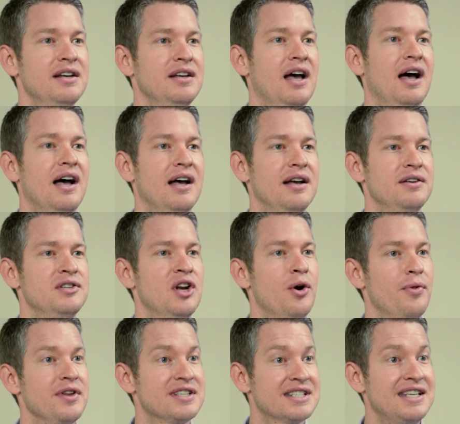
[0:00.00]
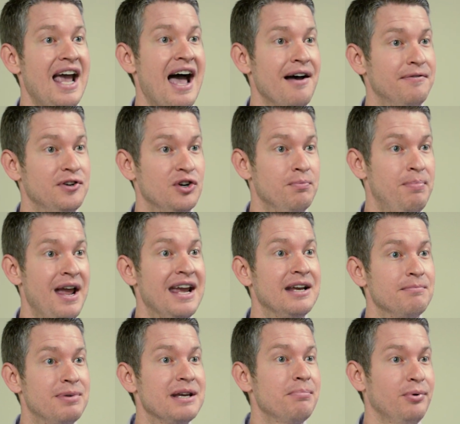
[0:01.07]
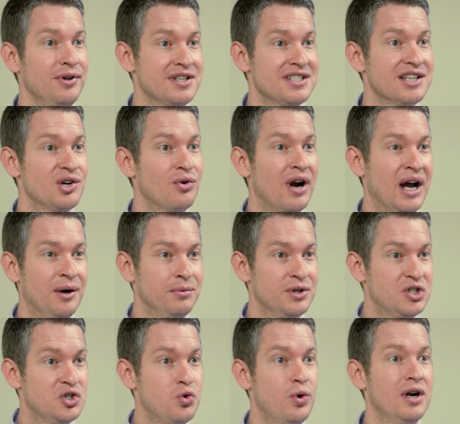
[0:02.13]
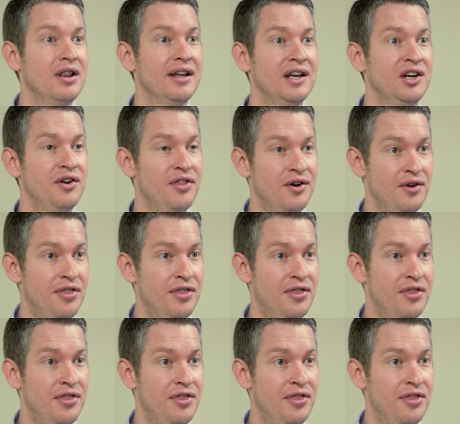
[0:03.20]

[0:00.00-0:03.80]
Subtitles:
The staff, you're paying people to sit around twiddling their